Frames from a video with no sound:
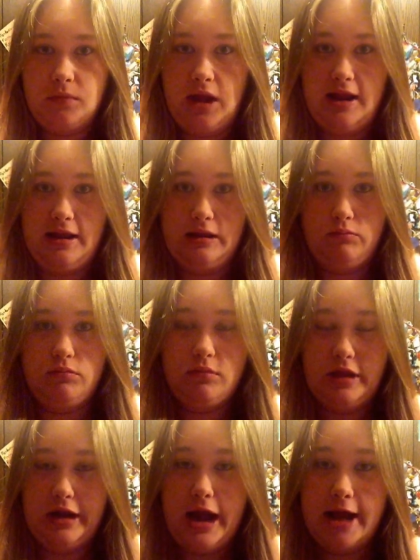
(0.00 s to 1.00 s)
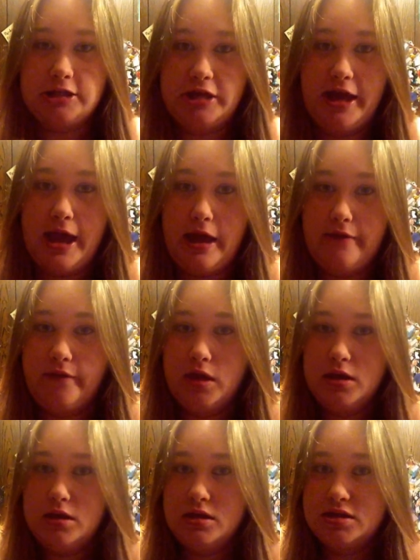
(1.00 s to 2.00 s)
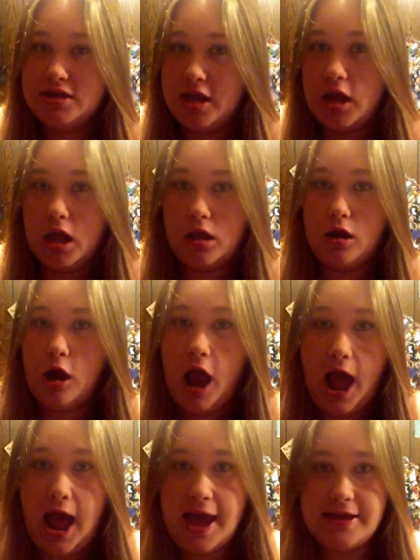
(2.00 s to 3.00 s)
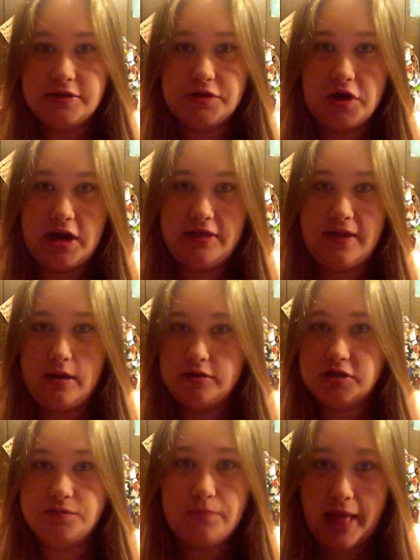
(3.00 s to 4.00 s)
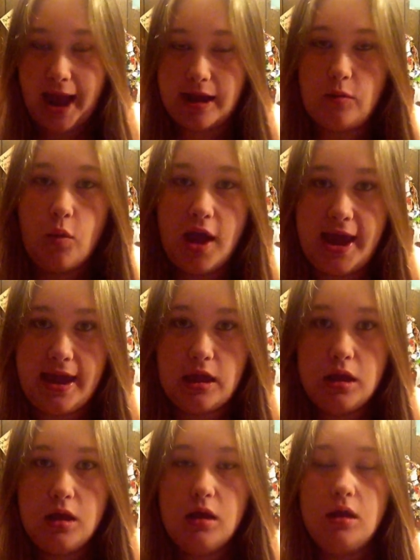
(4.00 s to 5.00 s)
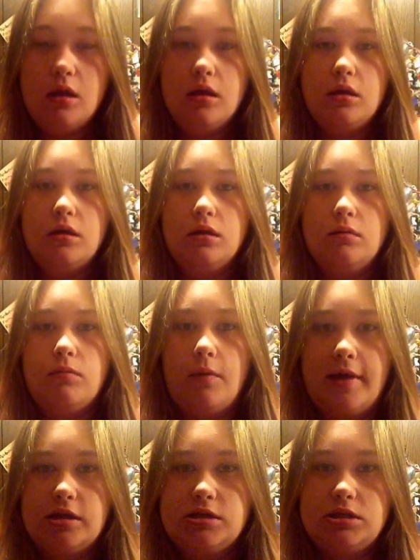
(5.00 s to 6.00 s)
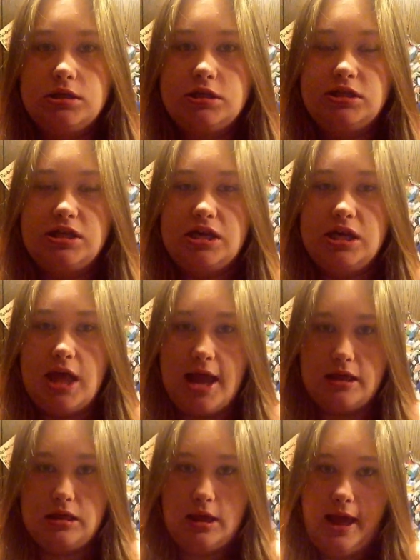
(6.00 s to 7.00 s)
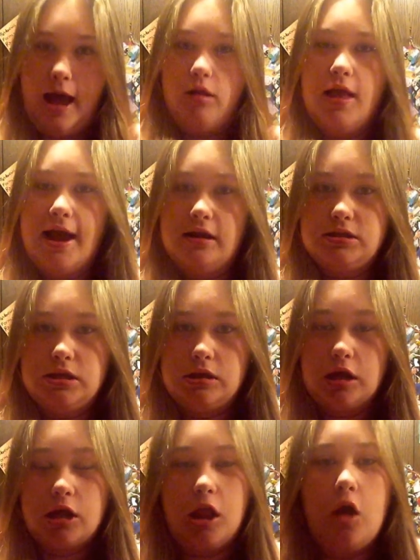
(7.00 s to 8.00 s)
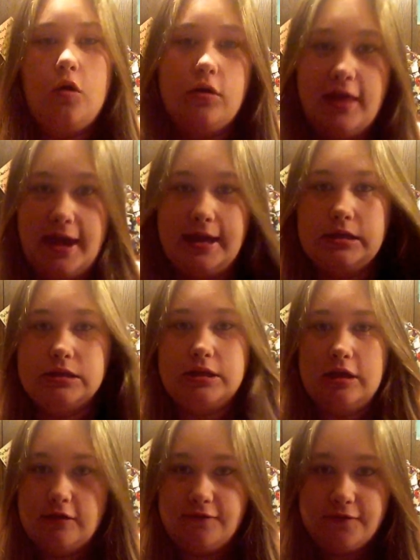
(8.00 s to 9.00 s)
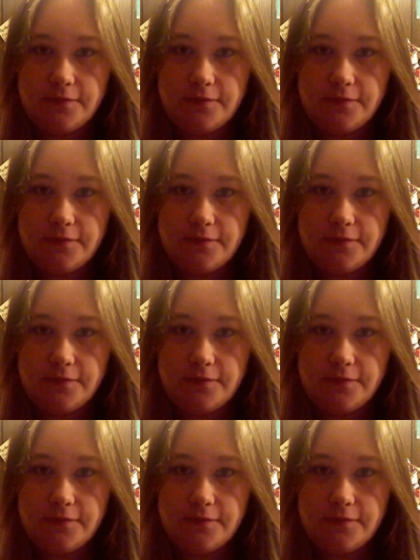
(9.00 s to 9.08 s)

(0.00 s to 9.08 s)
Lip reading: And it didn't actually have skin color or eyes or anything. It was just black and white. But we could still see like the outlines of the clothing and stuff.